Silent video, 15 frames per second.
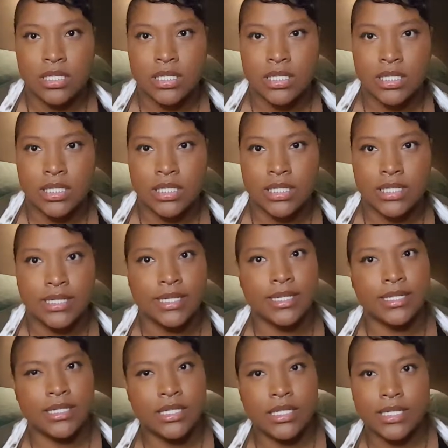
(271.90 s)

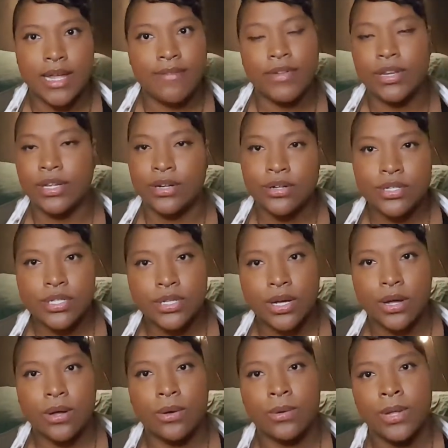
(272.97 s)
6 to 7 years
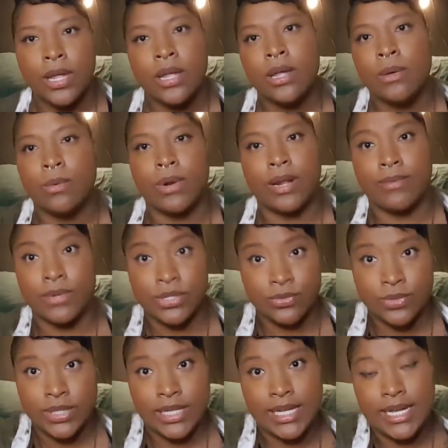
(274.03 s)
ago when I was
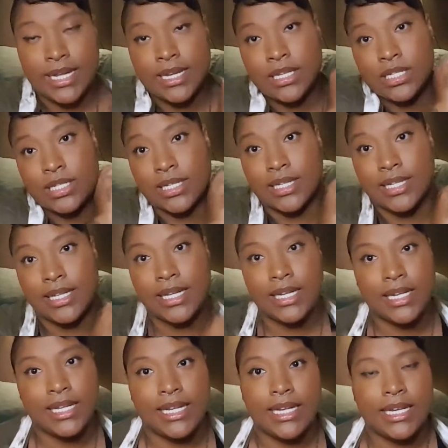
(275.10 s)
really into
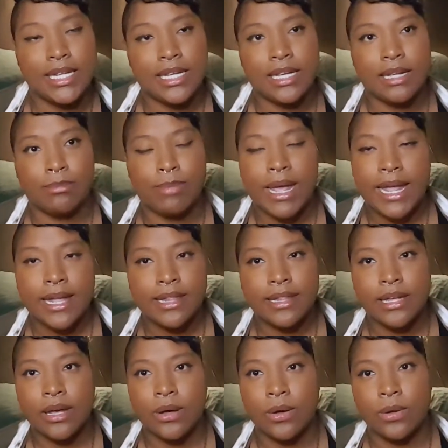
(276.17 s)
clean eating and
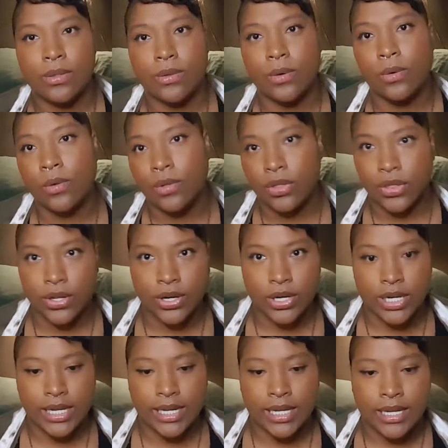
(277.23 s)
paleo and the
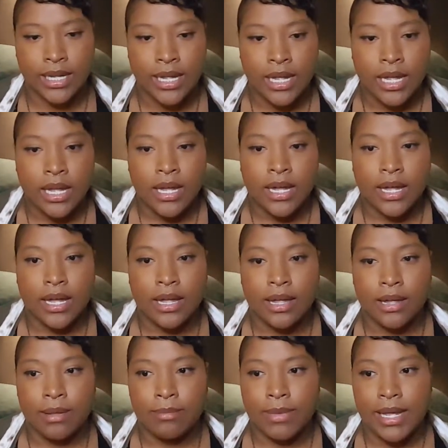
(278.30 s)
Whole30,
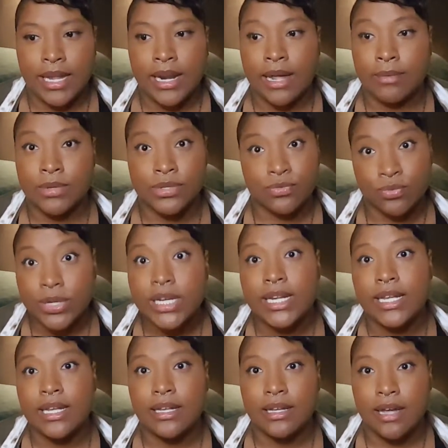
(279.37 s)
and I was
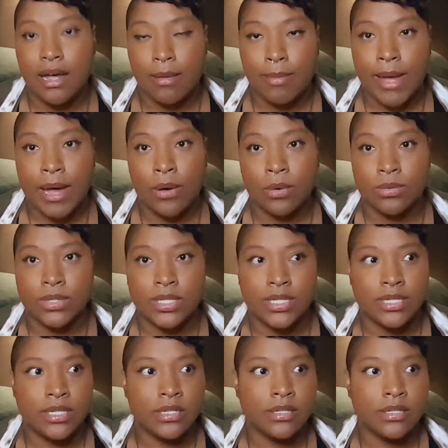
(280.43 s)
reading about